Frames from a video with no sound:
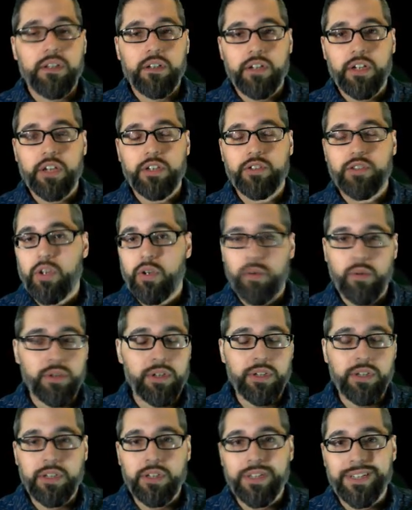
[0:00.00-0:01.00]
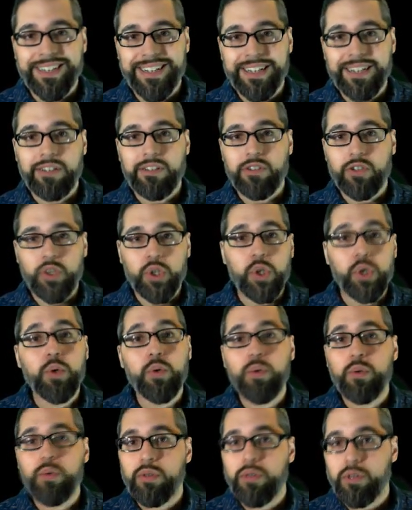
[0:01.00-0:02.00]
So
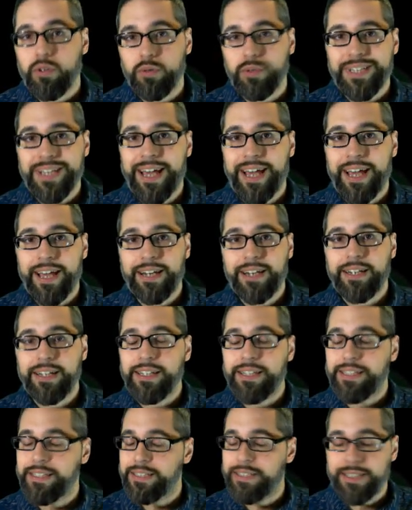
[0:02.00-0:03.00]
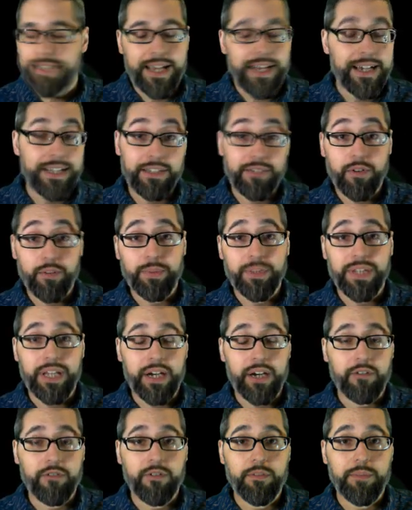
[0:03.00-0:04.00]
2 through 10 is kind of up in the
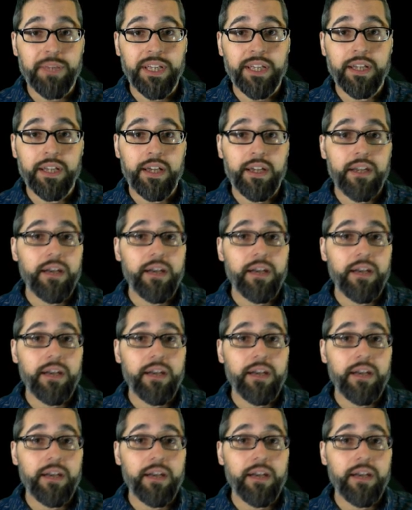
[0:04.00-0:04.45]
air for me.